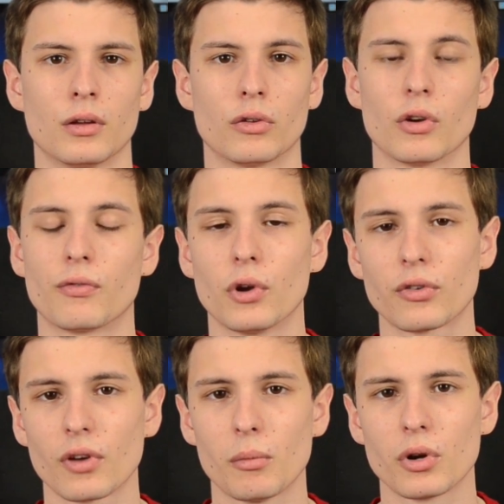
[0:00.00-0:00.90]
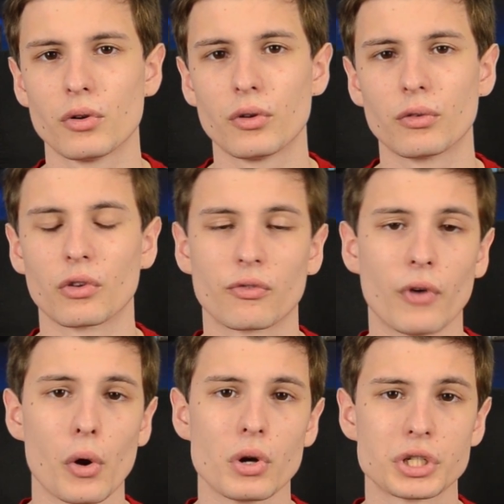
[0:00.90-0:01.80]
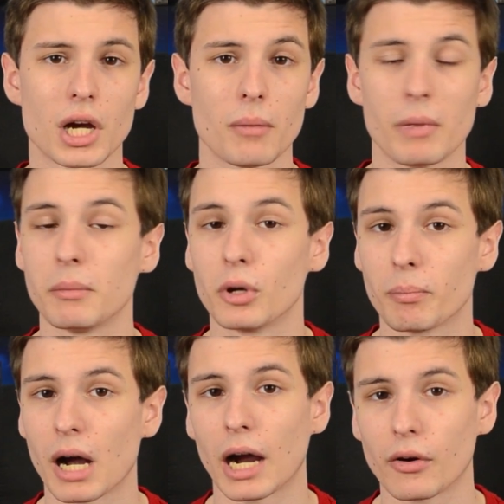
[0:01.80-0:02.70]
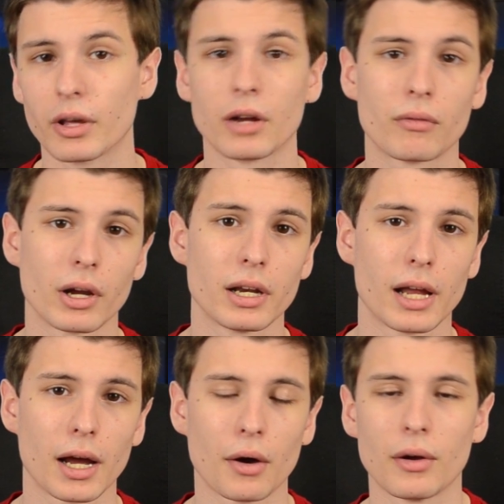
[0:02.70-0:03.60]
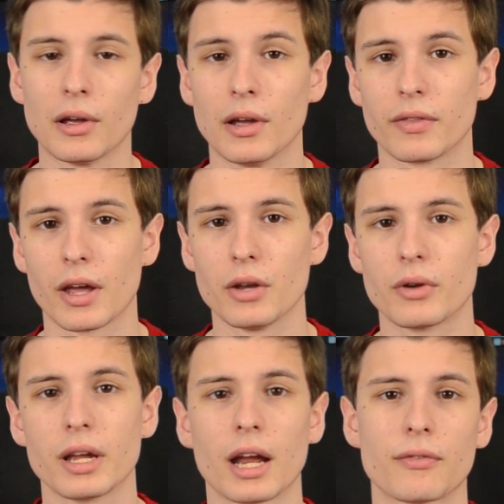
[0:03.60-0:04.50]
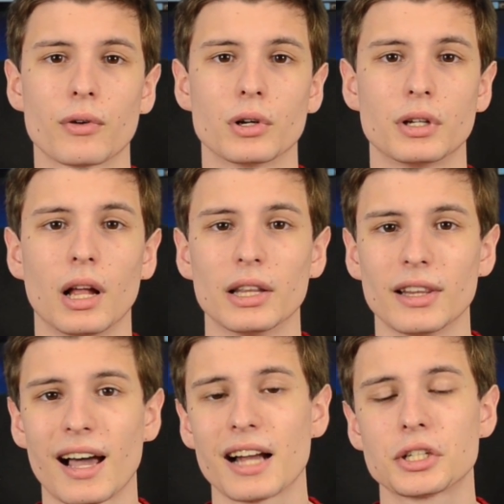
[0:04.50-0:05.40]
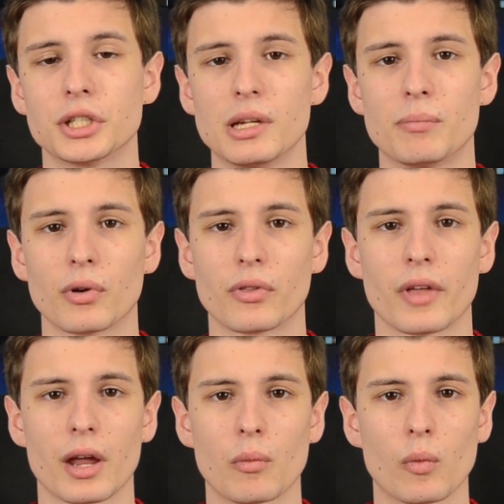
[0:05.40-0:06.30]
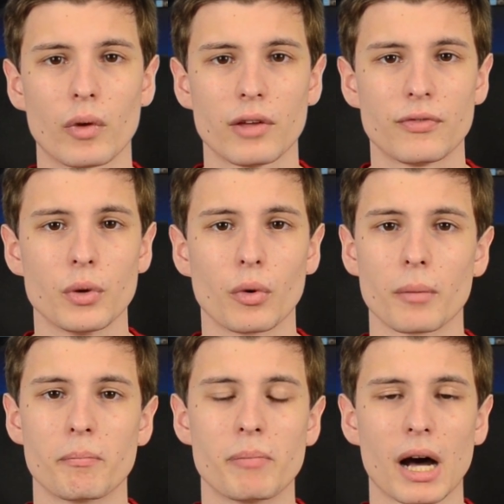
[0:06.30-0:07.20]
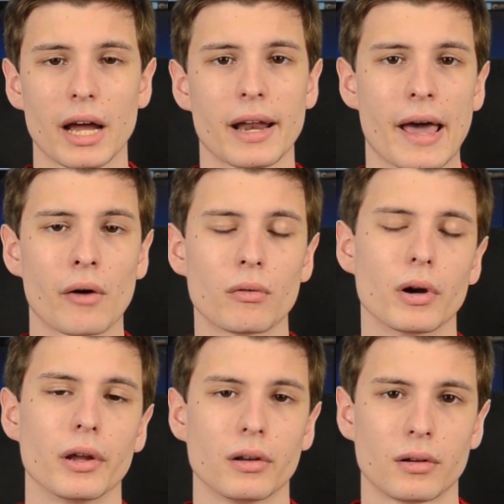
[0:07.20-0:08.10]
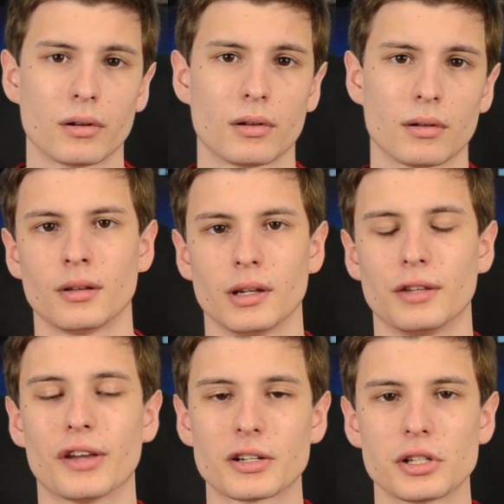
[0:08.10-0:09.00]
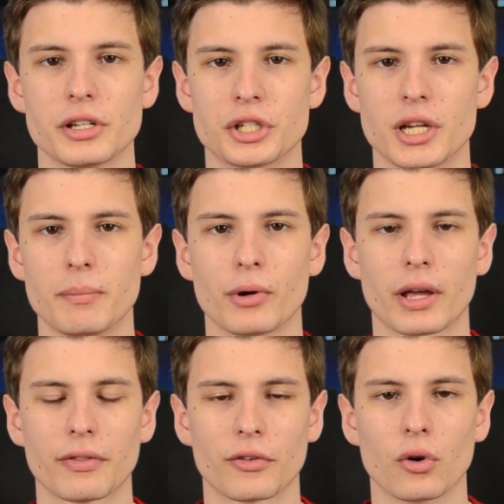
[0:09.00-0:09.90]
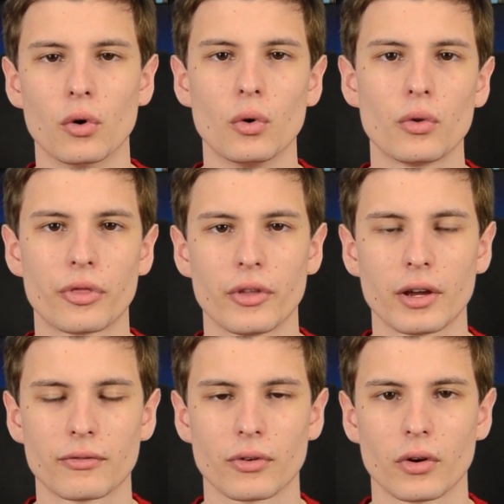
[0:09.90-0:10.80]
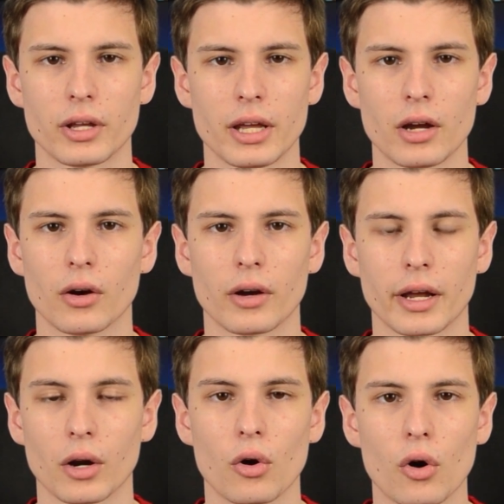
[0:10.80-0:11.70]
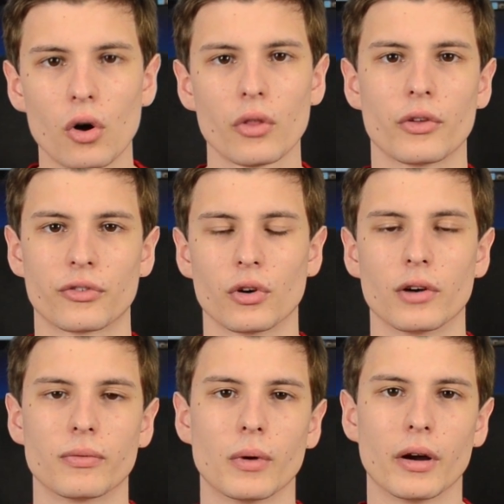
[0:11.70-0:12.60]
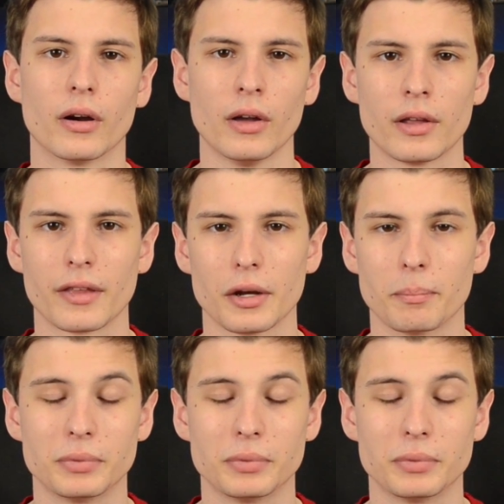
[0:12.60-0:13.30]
So if you're someone who uses Photoshop, maybe you're pirating it right now, then you can get it for a lot cheaper than if you were to buy it outright. It's actually cheaper to get this whole thing for a year and get all the software than to